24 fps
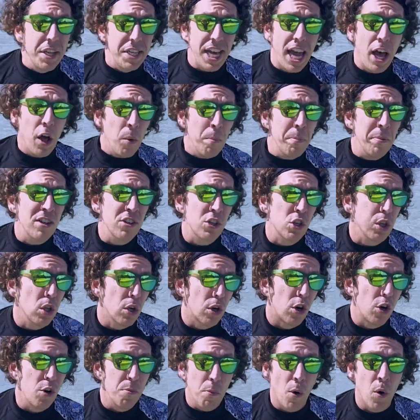To help us
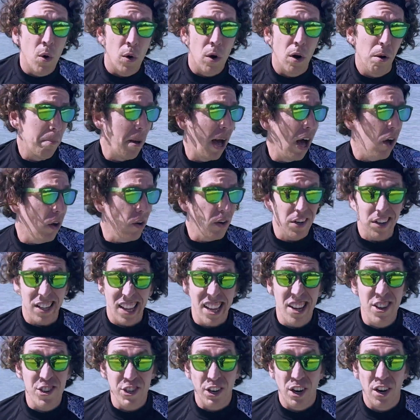learn more about
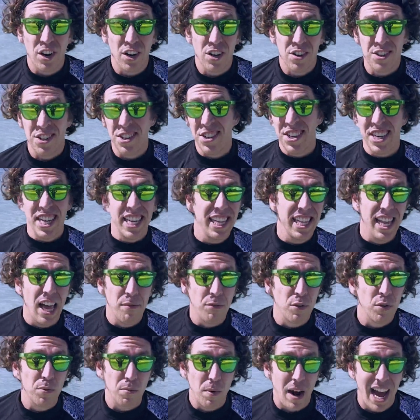glaciers, sea
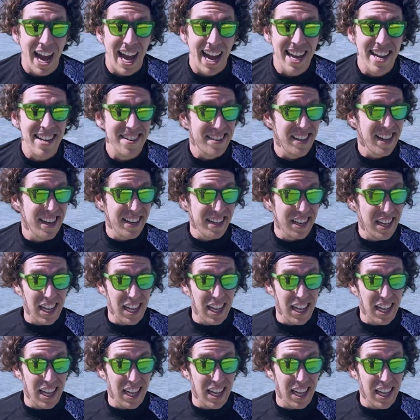level rise, and